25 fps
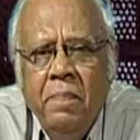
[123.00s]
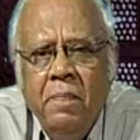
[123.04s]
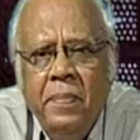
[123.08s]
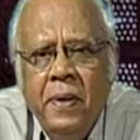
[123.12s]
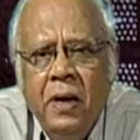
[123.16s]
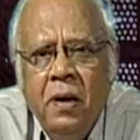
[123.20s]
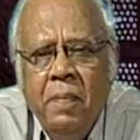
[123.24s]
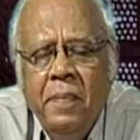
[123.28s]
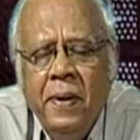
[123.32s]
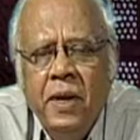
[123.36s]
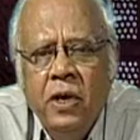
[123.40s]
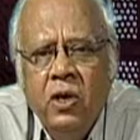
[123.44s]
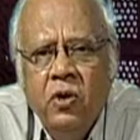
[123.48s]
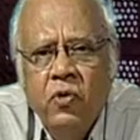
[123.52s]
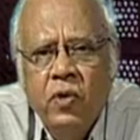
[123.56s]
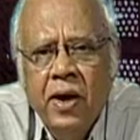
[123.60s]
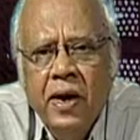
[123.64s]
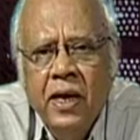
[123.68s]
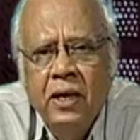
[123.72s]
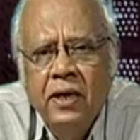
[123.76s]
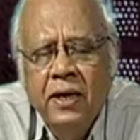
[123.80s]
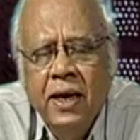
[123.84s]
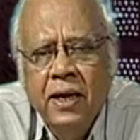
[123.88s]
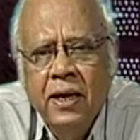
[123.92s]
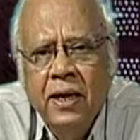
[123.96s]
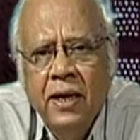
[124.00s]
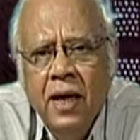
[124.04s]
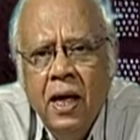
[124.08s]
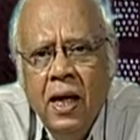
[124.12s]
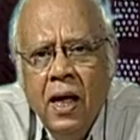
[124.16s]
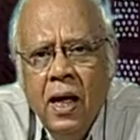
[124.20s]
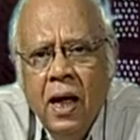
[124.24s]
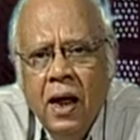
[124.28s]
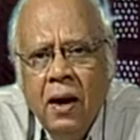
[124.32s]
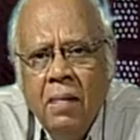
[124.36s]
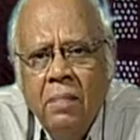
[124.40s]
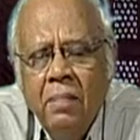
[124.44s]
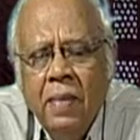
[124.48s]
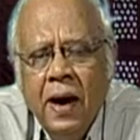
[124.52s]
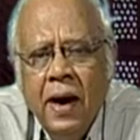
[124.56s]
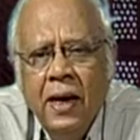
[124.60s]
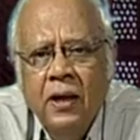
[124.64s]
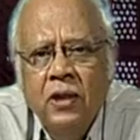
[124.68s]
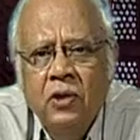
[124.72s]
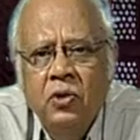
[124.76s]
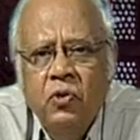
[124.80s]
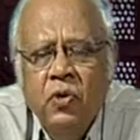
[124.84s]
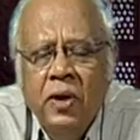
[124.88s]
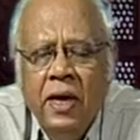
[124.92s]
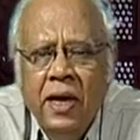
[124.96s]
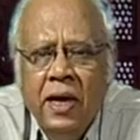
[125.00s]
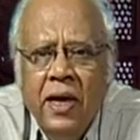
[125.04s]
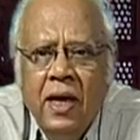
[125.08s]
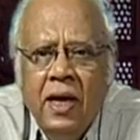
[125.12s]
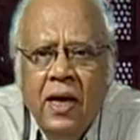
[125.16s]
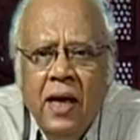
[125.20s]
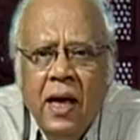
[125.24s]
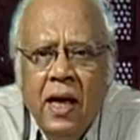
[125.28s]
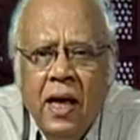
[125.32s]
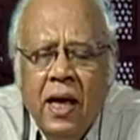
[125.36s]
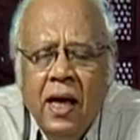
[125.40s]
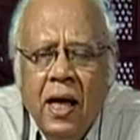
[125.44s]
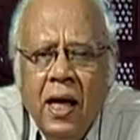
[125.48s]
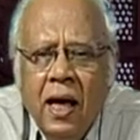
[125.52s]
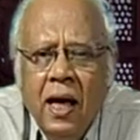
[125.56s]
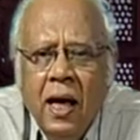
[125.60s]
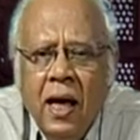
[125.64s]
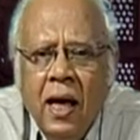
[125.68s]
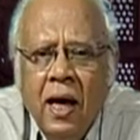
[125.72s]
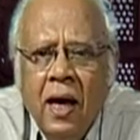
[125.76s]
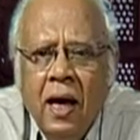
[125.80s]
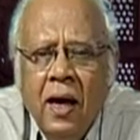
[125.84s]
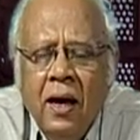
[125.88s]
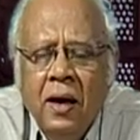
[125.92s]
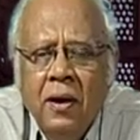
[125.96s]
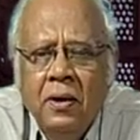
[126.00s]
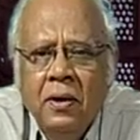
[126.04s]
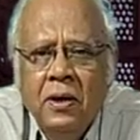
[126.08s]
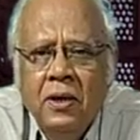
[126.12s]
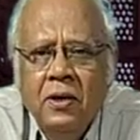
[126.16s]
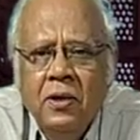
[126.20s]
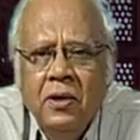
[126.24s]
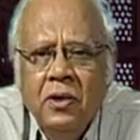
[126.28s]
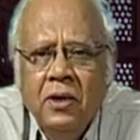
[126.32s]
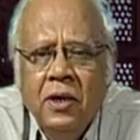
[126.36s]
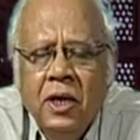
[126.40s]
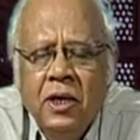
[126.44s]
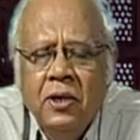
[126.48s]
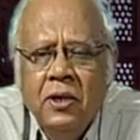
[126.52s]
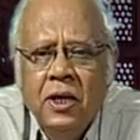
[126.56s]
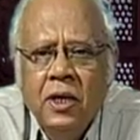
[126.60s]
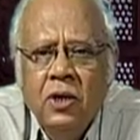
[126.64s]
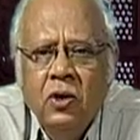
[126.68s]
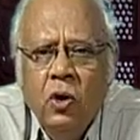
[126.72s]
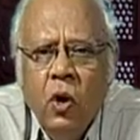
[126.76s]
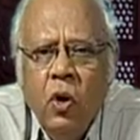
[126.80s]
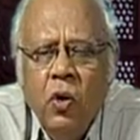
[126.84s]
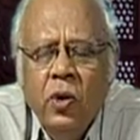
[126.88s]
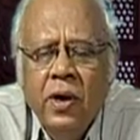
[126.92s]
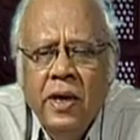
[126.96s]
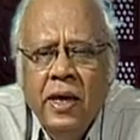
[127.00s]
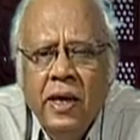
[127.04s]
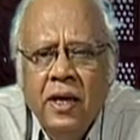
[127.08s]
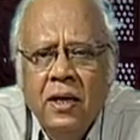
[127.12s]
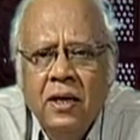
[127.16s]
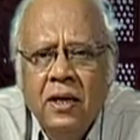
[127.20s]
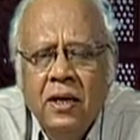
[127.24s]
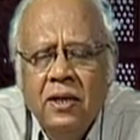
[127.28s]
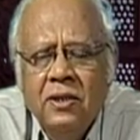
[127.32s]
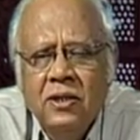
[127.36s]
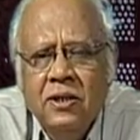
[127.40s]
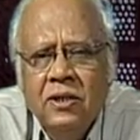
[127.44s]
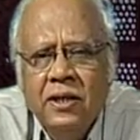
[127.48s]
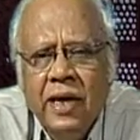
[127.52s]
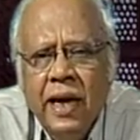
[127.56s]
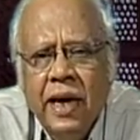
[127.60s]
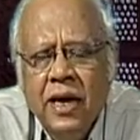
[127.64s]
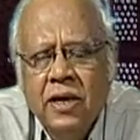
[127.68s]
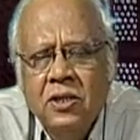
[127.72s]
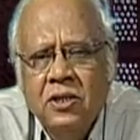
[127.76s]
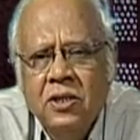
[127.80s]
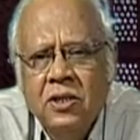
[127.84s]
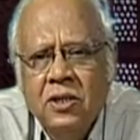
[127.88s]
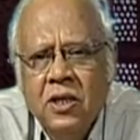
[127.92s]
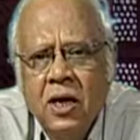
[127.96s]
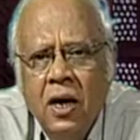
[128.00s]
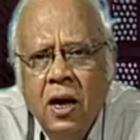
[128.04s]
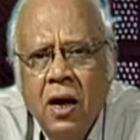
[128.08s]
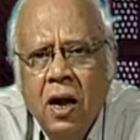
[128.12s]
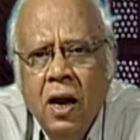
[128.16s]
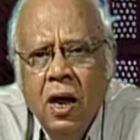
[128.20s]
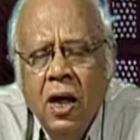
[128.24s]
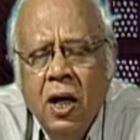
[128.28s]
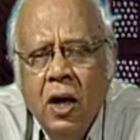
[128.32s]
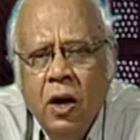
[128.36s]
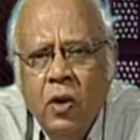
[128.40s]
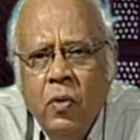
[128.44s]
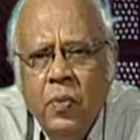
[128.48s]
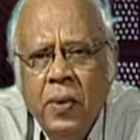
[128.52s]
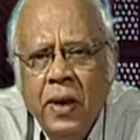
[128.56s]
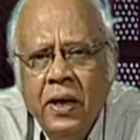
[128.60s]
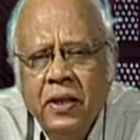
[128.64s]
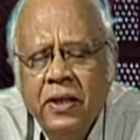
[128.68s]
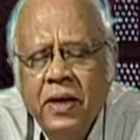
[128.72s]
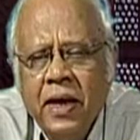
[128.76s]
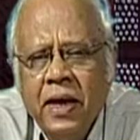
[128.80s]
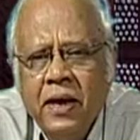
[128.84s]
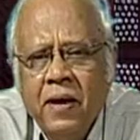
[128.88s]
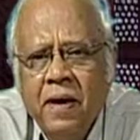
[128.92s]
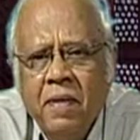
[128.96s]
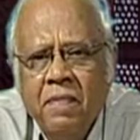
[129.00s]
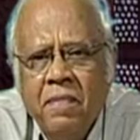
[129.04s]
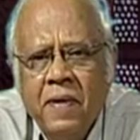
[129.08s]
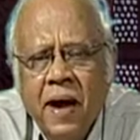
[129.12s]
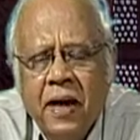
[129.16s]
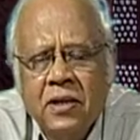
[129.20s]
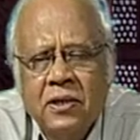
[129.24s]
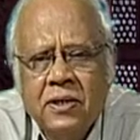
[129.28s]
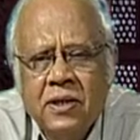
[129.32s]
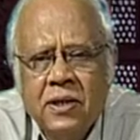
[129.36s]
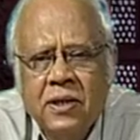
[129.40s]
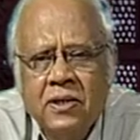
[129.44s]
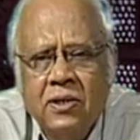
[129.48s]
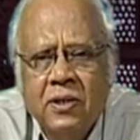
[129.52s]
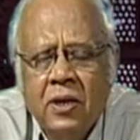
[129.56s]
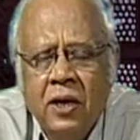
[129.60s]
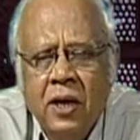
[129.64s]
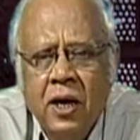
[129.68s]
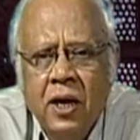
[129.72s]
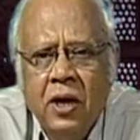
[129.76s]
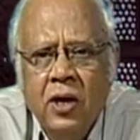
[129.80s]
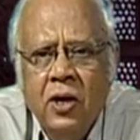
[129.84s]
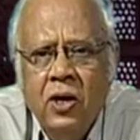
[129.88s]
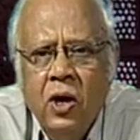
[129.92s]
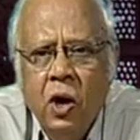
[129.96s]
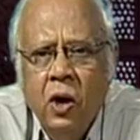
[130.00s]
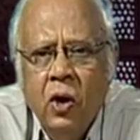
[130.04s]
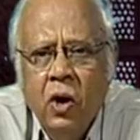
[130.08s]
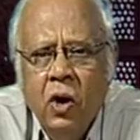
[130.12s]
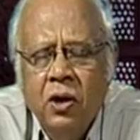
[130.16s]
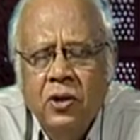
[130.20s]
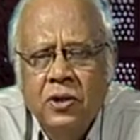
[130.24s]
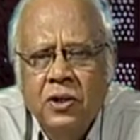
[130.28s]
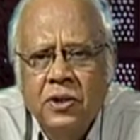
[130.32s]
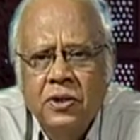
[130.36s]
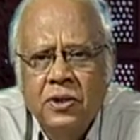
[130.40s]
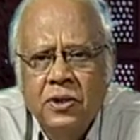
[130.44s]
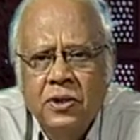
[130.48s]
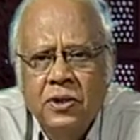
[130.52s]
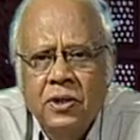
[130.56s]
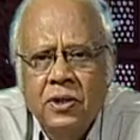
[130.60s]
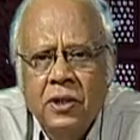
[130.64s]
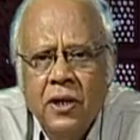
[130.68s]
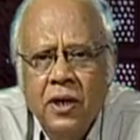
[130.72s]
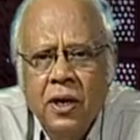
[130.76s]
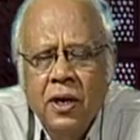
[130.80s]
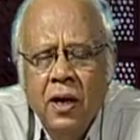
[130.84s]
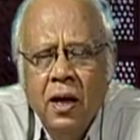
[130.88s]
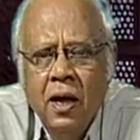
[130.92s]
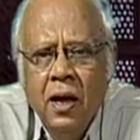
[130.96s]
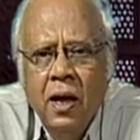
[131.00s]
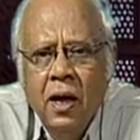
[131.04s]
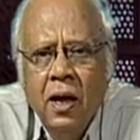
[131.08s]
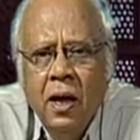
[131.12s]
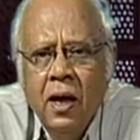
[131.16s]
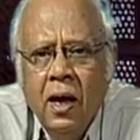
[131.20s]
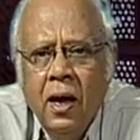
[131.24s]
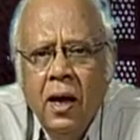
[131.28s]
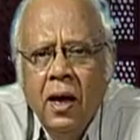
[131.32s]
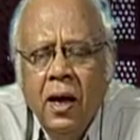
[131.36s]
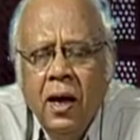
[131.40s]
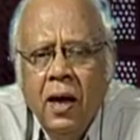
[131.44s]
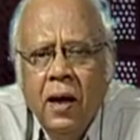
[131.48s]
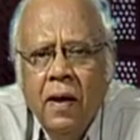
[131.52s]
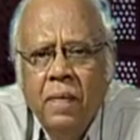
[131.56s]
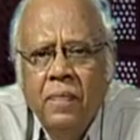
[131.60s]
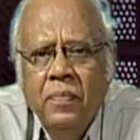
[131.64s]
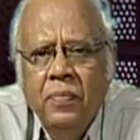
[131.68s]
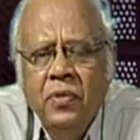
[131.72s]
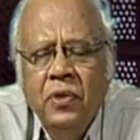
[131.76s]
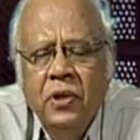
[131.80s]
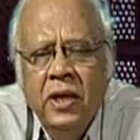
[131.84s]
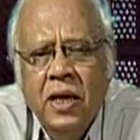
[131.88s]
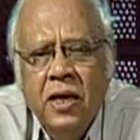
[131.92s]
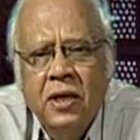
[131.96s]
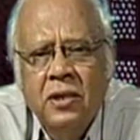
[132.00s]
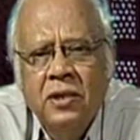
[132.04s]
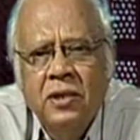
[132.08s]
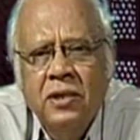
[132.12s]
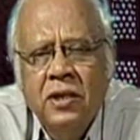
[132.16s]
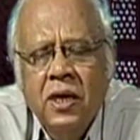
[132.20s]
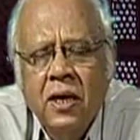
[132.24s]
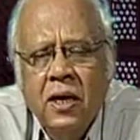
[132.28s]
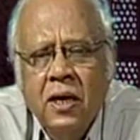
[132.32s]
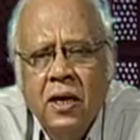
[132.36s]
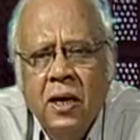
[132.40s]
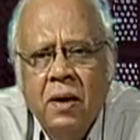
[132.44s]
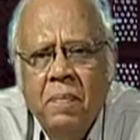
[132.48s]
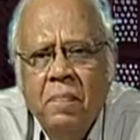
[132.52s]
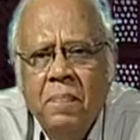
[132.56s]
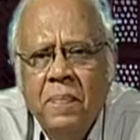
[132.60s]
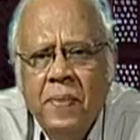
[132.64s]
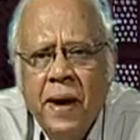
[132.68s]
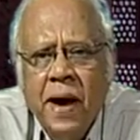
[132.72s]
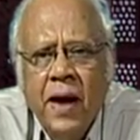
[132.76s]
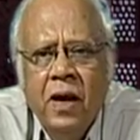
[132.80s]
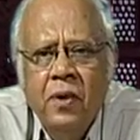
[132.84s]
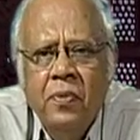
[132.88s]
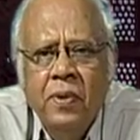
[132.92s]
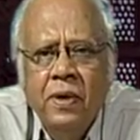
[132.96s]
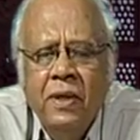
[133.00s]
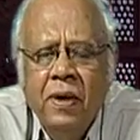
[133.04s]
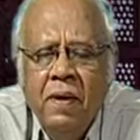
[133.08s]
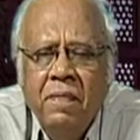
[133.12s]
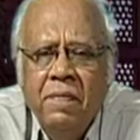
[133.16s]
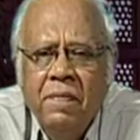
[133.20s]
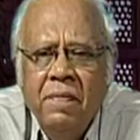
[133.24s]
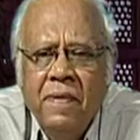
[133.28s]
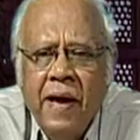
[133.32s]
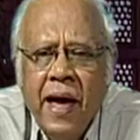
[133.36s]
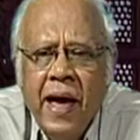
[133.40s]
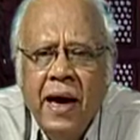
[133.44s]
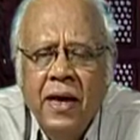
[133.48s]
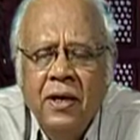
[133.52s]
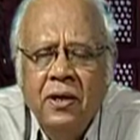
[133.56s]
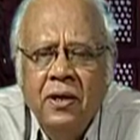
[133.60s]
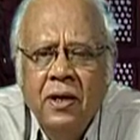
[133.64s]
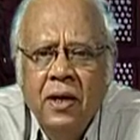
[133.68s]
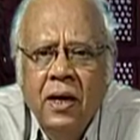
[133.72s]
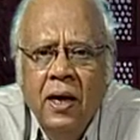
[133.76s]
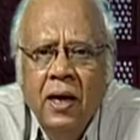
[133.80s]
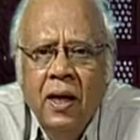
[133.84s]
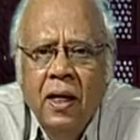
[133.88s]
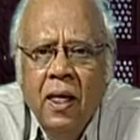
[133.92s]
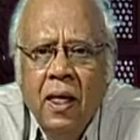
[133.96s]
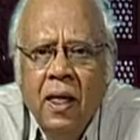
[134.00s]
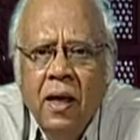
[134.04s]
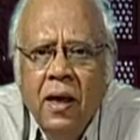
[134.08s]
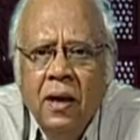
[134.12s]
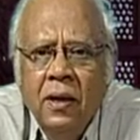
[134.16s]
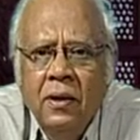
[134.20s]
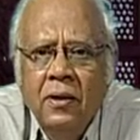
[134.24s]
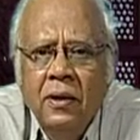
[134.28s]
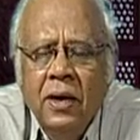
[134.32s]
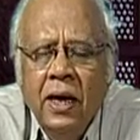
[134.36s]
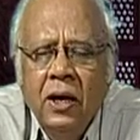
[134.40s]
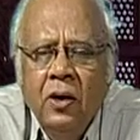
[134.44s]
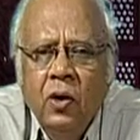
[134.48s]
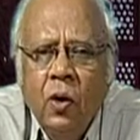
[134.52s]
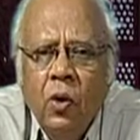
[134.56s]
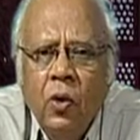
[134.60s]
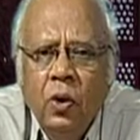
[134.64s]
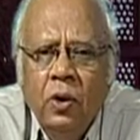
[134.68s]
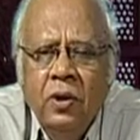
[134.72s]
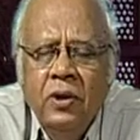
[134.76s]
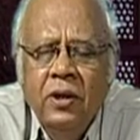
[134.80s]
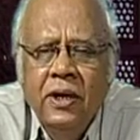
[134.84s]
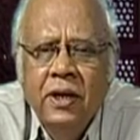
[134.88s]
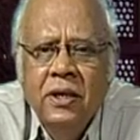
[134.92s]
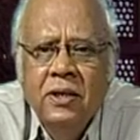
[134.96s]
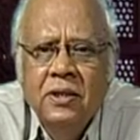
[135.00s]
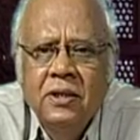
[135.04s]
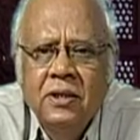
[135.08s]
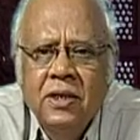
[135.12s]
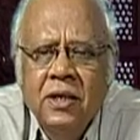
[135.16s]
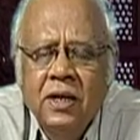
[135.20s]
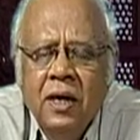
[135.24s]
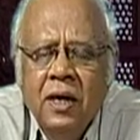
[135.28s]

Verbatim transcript: perpetrated by three uh, dictatorial states with their fascist ideologies. This compared with the fact that all these